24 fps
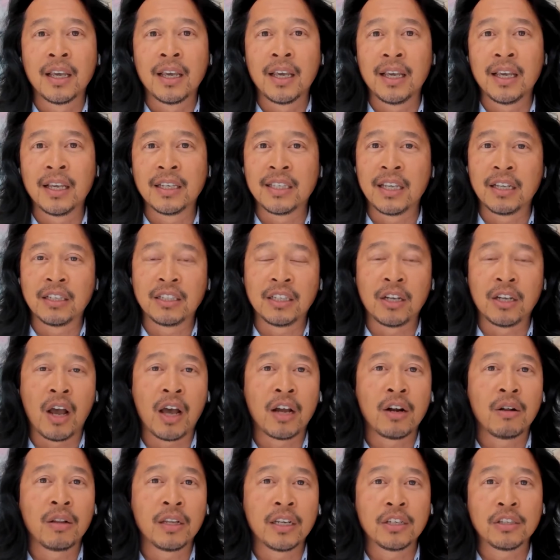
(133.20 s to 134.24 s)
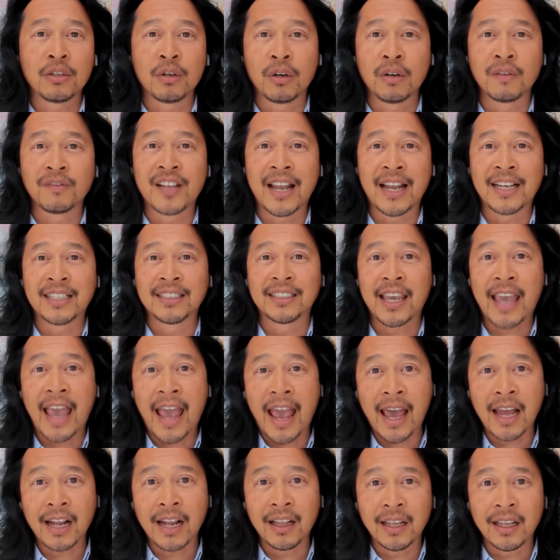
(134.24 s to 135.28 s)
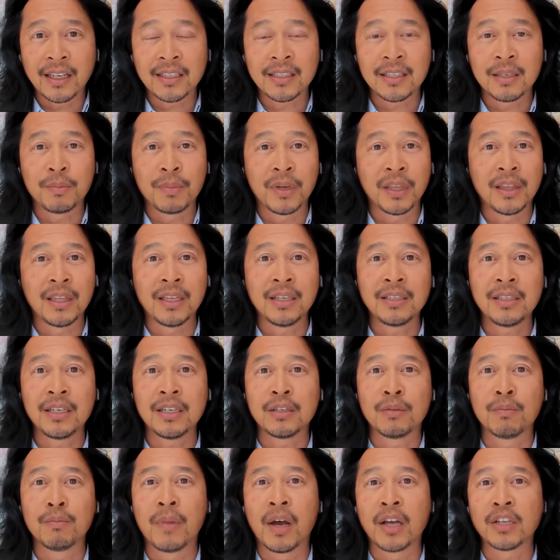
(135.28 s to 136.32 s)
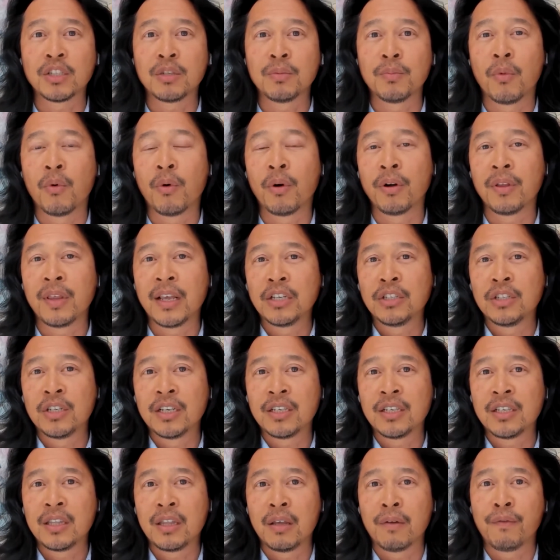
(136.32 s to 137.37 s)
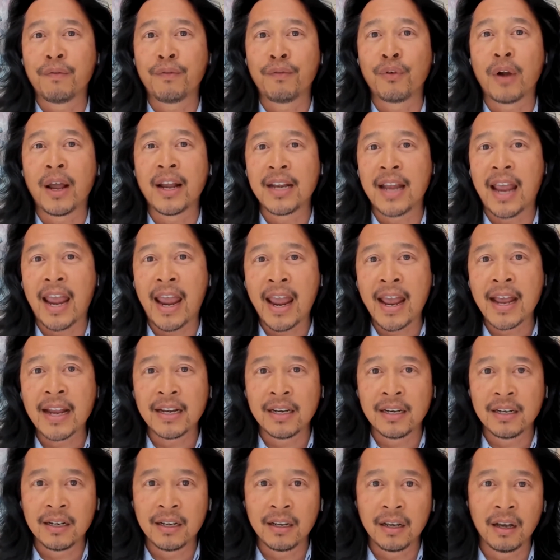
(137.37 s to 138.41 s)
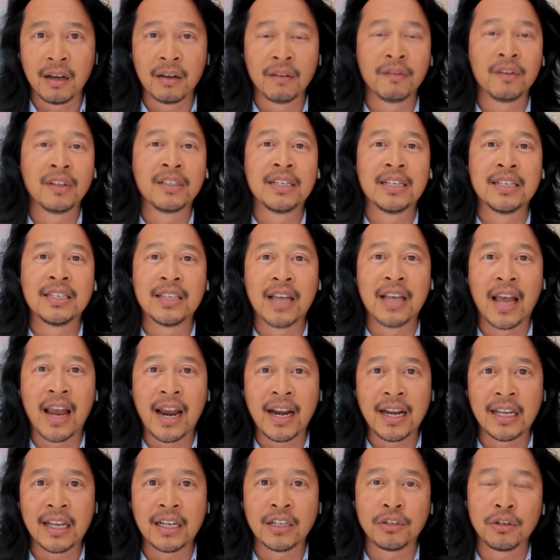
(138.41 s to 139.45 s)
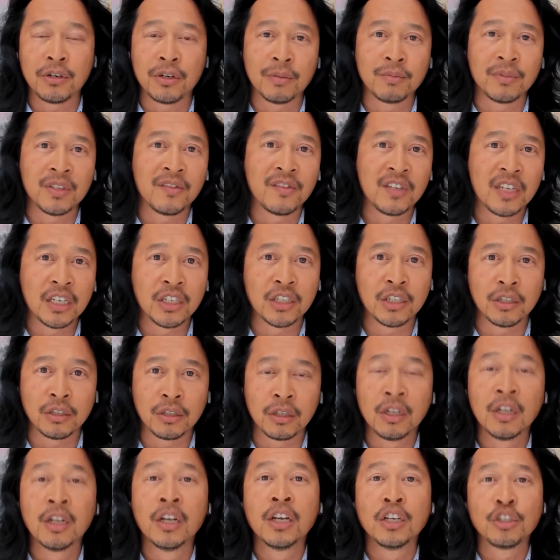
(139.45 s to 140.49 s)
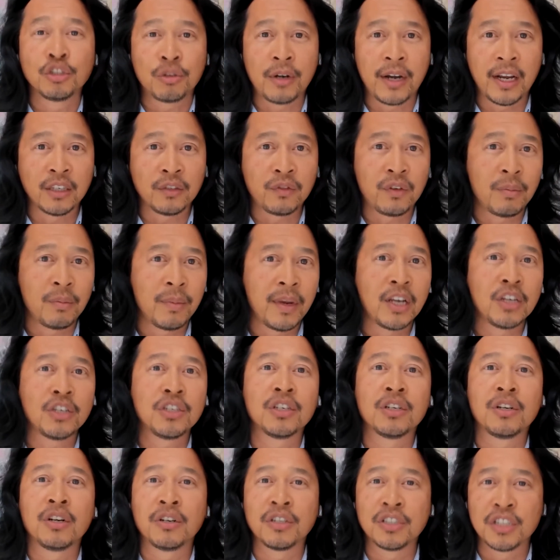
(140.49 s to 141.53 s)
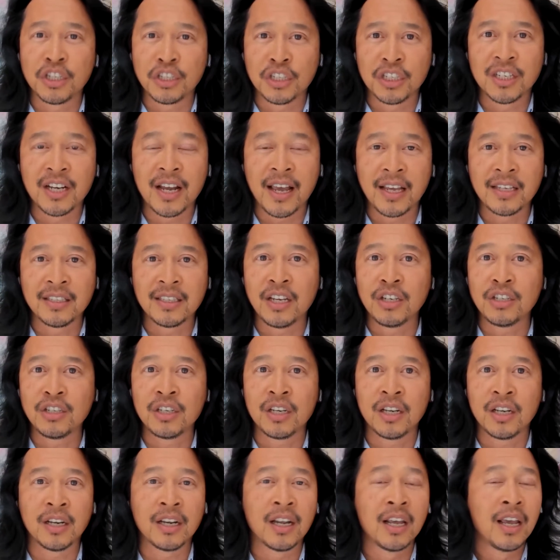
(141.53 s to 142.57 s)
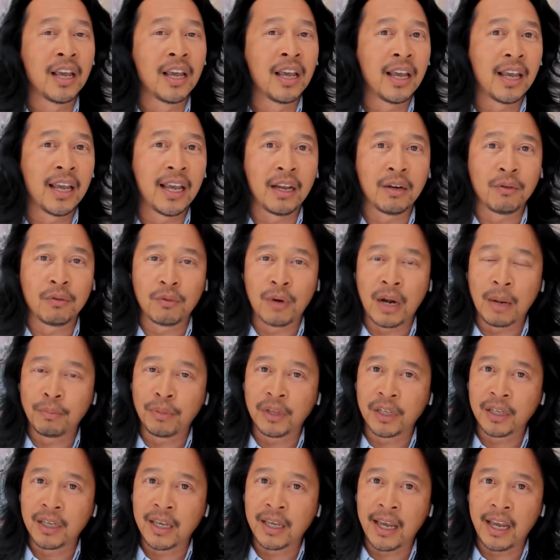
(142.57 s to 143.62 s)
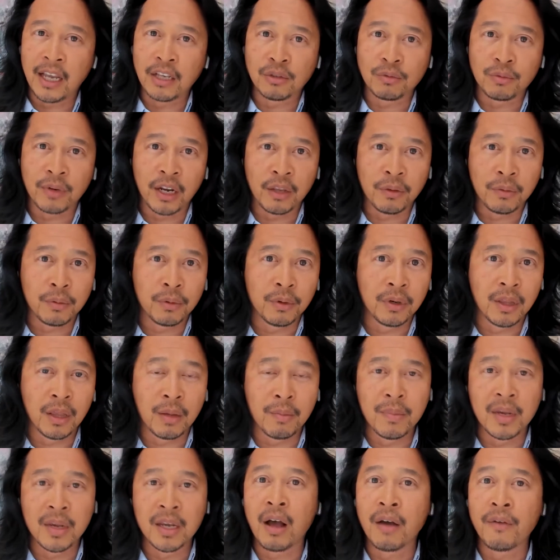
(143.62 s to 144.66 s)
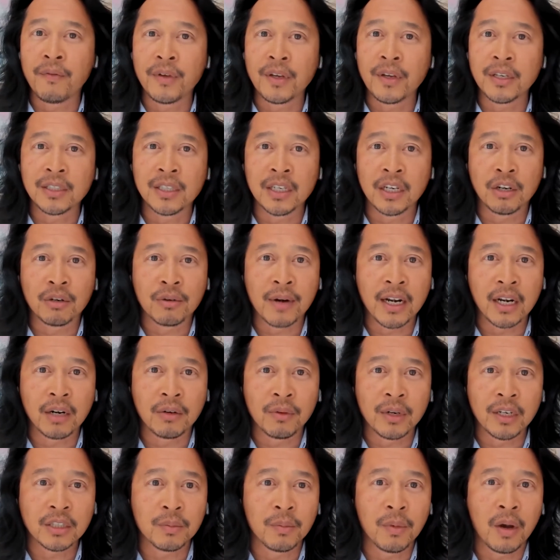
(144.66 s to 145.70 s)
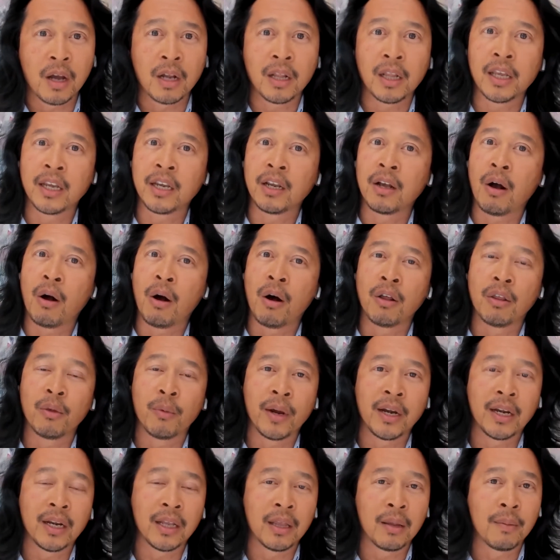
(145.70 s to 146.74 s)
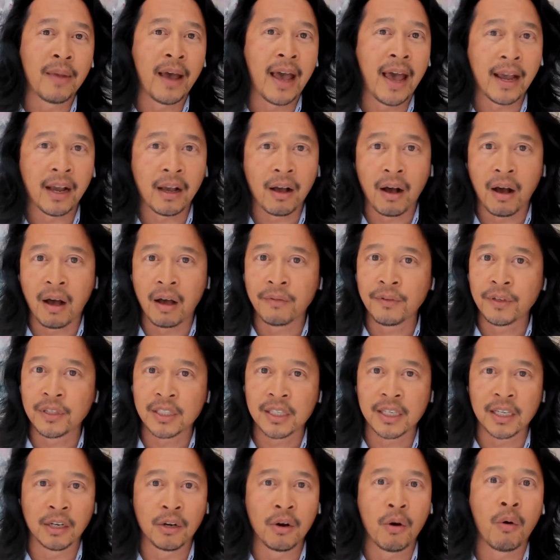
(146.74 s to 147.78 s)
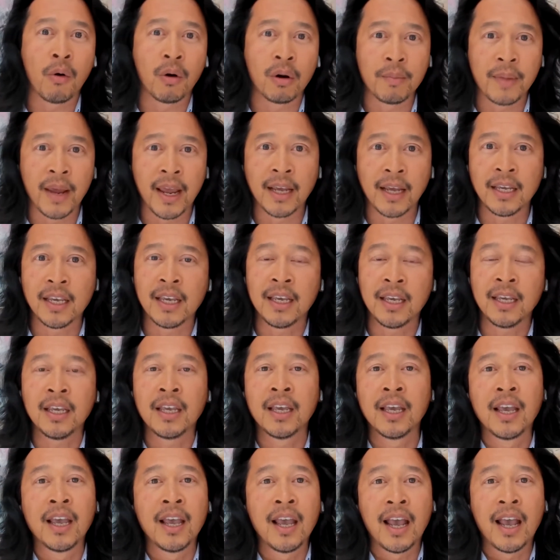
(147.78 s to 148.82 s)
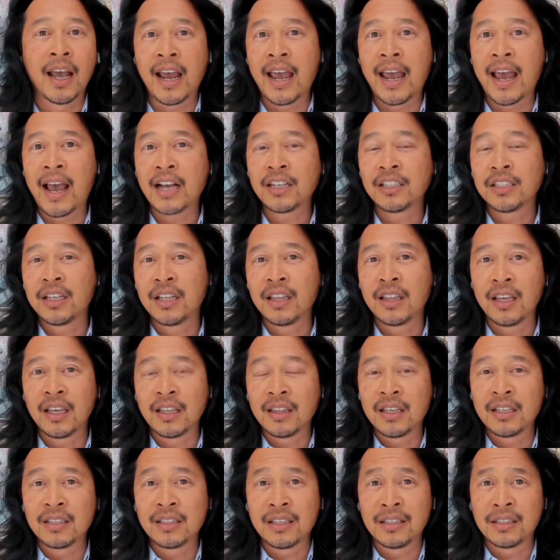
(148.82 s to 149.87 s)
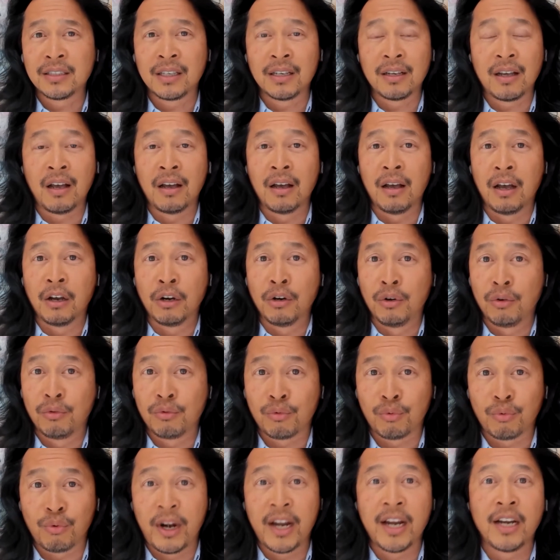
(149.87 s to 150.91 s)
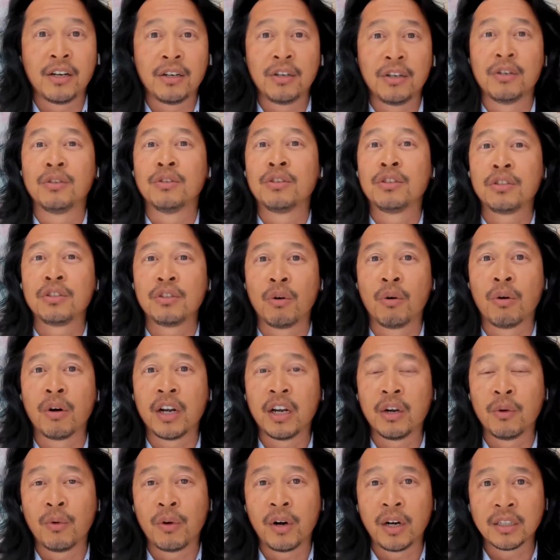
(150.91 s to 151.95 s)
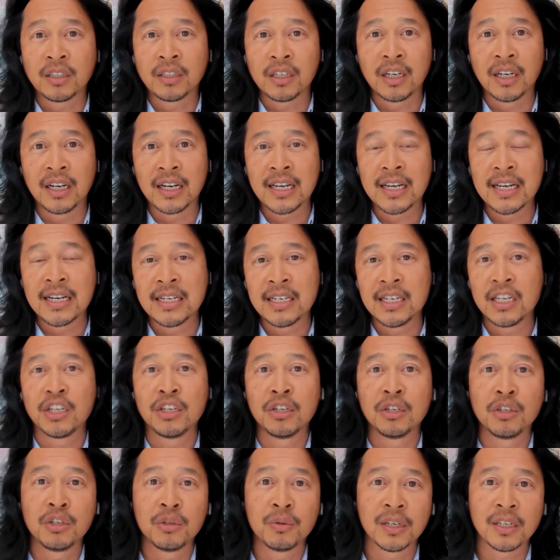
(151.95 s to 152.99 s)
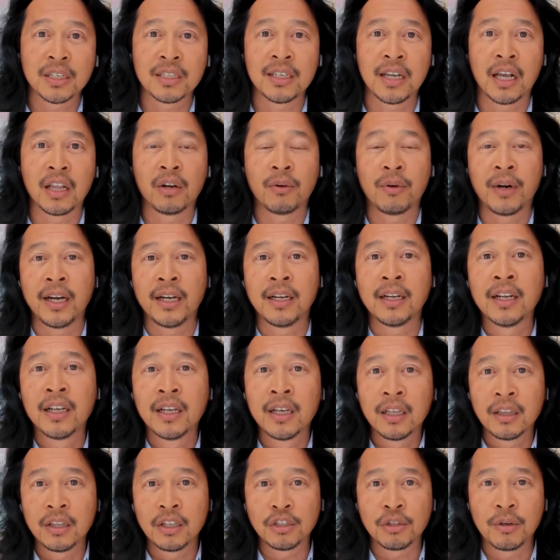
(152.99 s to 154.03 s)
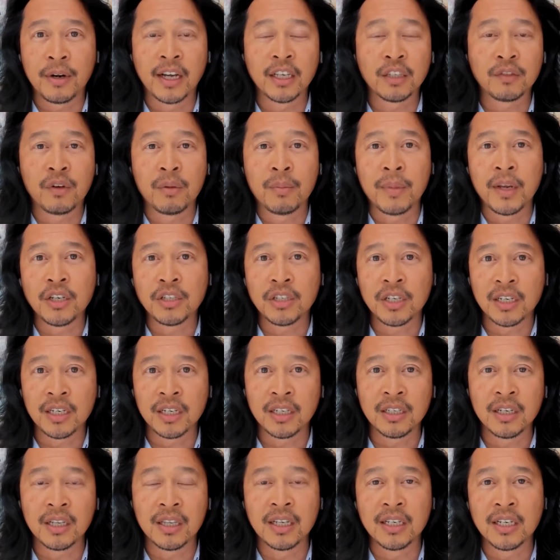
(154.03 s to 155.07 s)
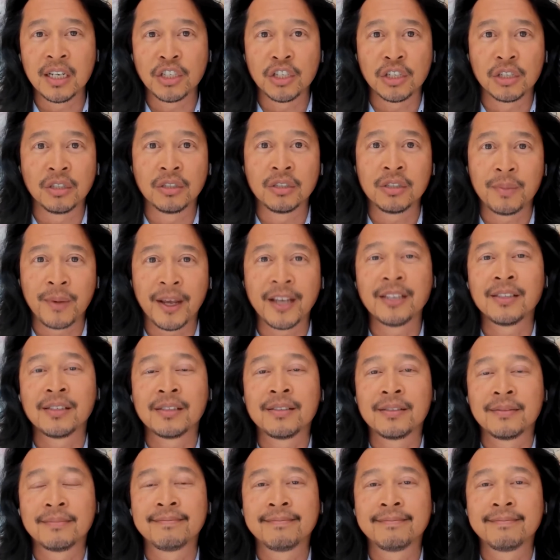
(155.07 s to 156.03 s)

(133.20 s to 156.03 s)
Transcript: is it not only served that as a catalyst, but this is much more than just the front end of designing in terms of digital transformation or digitization it replicates right through the mid office and credit risk modeling all the way to the back office and core banking. And I actually think this is a, a great news story where it's going to continue to accelerate the transformation into the digital space.